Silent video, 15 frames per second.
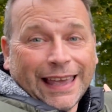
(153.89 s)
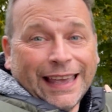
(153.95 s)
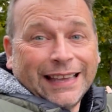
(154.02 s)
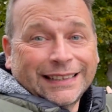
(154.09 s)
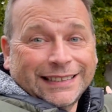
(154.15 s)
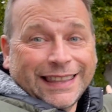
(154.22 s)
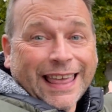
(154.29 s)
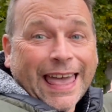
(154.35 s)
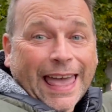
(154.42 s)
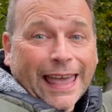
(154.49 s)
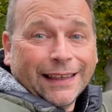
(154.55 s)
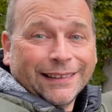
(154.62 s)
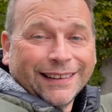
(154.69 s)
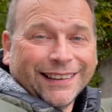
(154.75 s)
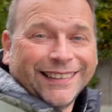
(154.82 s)
it's
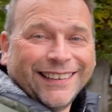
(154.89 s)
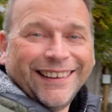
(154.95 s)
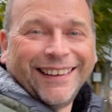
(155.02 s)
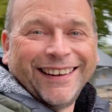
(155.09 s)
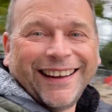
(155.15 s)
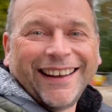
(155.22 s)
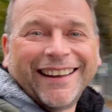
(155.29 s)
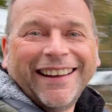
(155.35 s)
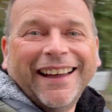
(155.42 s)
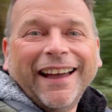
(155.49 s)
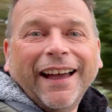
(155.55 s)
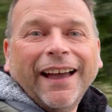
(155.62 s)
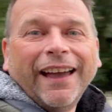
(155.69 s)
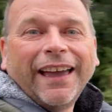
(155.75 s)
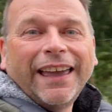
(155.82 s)
there,
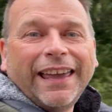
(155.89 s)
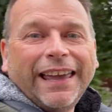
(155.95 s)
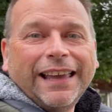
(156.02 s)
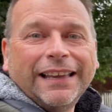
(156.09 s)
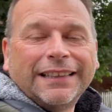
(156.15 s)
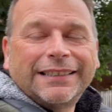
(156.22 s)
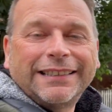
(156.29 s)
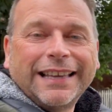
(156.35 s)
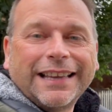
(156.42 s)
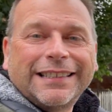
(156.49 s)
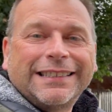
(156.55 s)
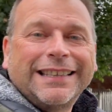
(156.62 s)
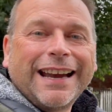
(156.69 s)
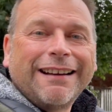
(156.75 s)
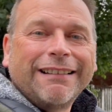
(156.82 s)
is the
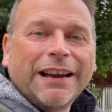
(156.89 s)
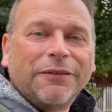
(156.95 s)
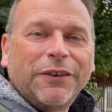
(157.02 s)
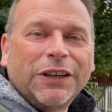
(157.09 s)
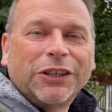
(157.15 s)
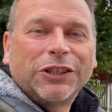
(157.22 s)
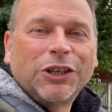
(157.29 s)
exterior for the